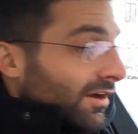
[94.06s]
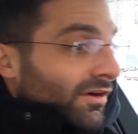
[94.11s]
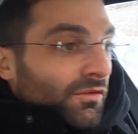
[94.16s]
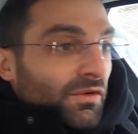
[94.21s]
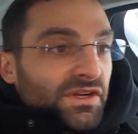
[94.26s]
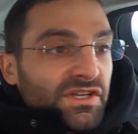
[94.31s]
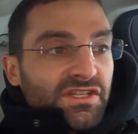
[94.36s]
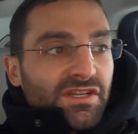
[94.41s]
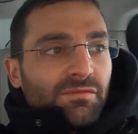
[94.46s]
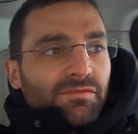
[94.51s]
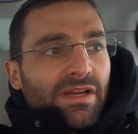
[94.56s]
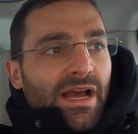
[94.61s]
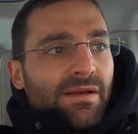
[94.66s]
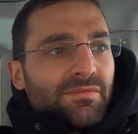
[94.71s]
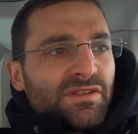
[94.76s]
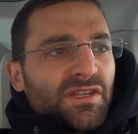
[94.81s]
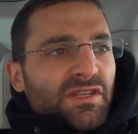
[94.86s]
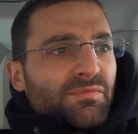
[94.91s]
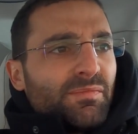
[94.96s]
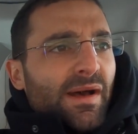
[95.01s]
which
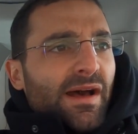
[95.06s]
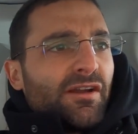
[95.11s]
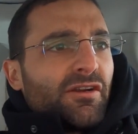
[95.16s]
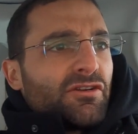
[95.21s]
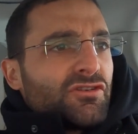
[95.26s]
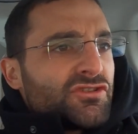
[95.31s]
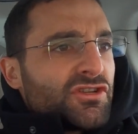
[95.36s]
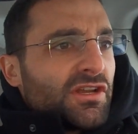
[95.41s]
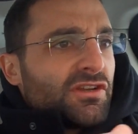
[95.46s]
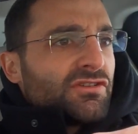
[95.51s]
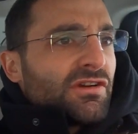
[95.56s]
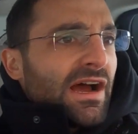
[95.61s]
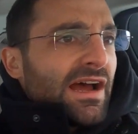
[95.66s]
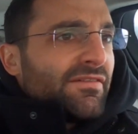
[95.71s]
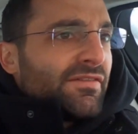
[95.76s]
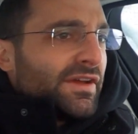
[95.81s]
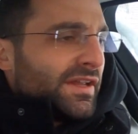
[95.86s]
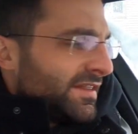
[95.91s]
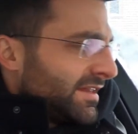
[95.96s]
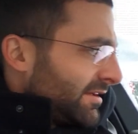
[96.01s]
sometimes is better to
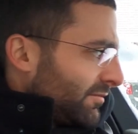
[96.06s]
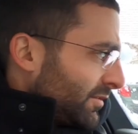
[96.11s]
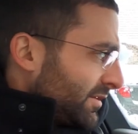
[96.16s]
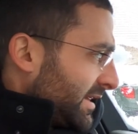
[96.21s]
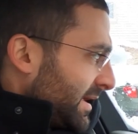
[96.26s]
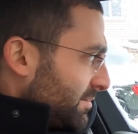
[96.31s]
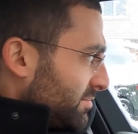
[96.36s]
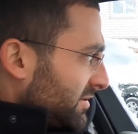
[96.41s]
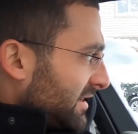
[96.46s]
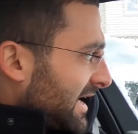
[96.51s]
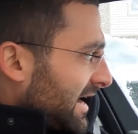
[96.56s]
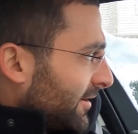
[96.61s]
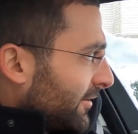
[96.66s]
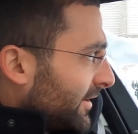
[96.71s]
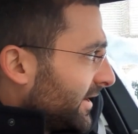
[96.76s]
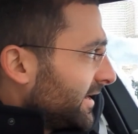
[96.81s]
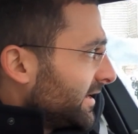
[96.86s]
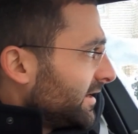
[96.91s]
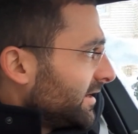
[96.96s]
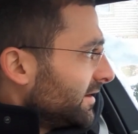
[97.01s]
drive in than when they plow
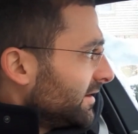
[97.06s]
it,